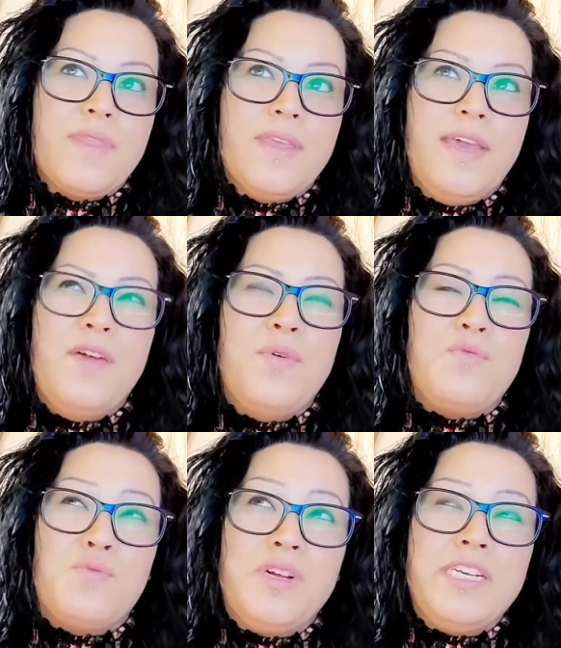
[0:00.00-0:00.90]
It would
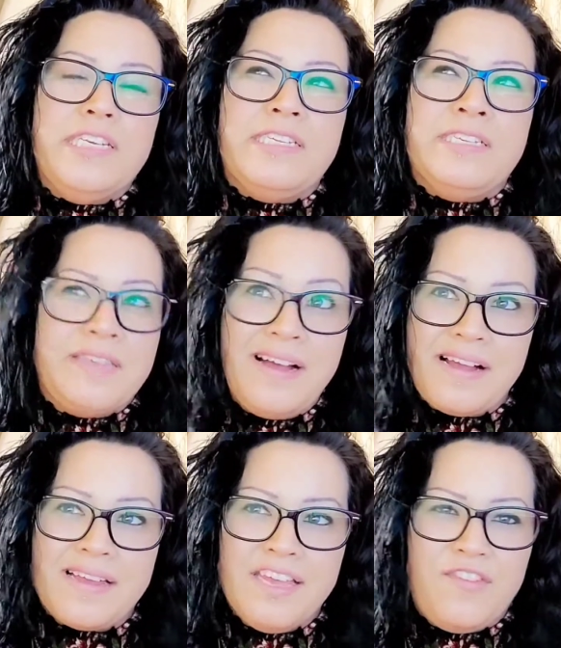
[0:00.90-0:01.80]
really
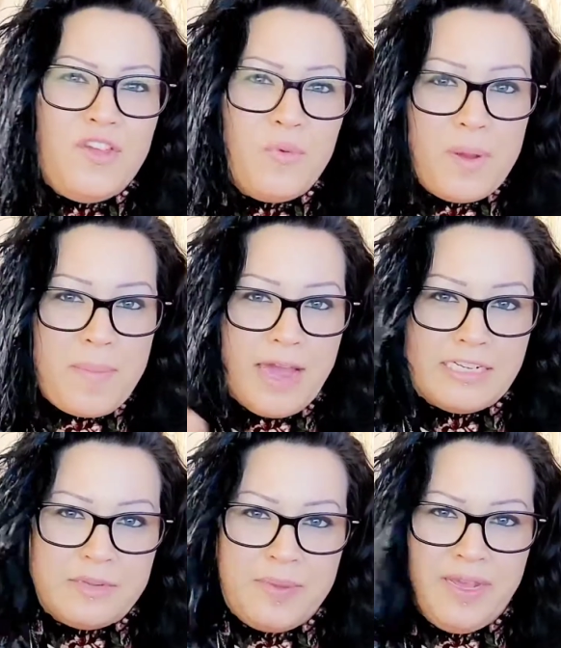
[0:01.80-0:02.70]
suck if you went back
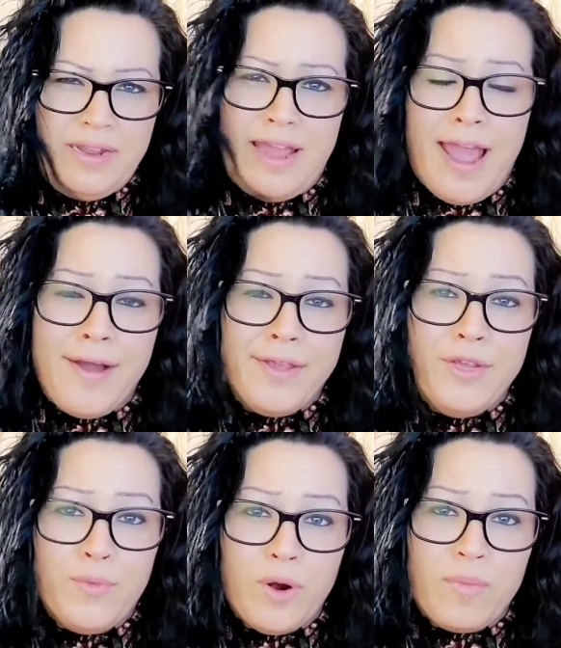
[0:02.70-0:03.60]
to being how you
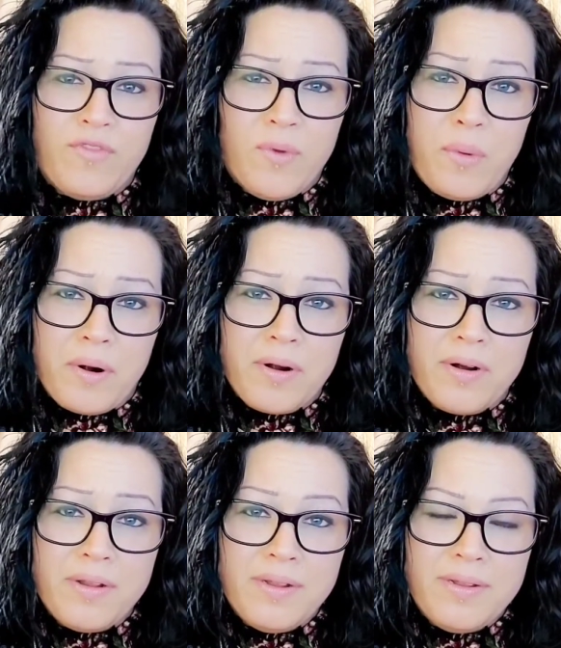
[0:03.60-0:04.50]
were before.
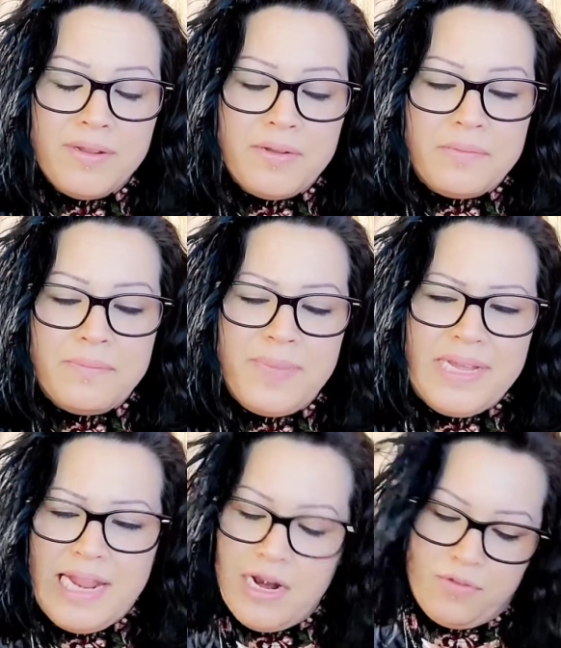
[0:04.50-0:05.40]
But
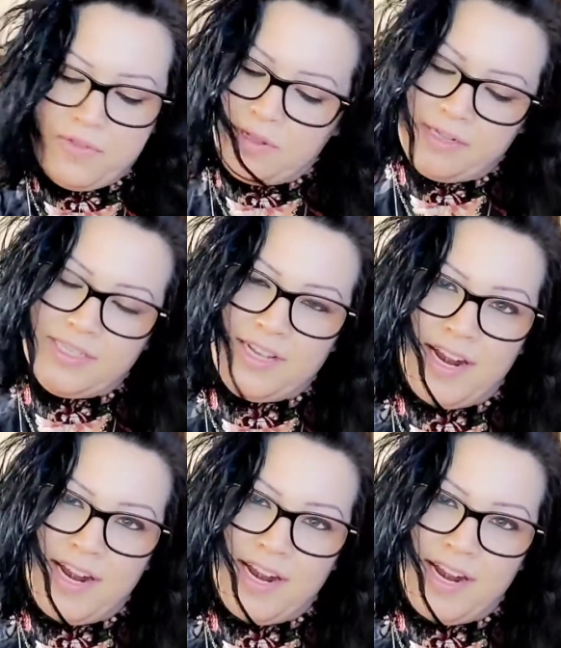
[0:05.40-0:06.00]
I don't think that's going to